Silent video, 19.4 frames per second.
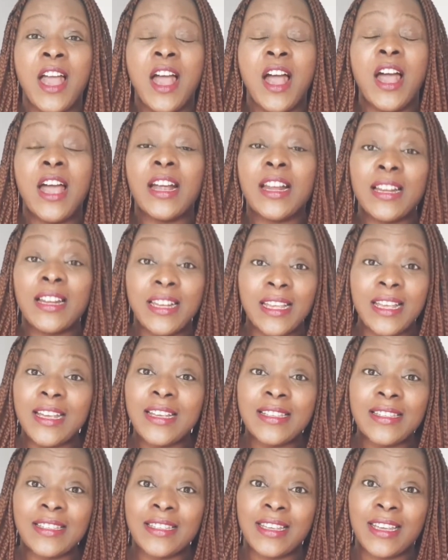a clear
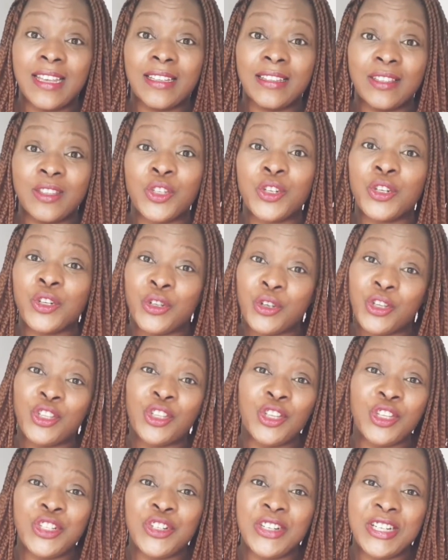skin through good
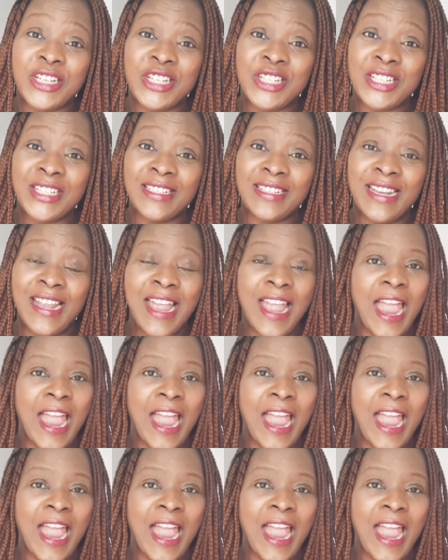nutrition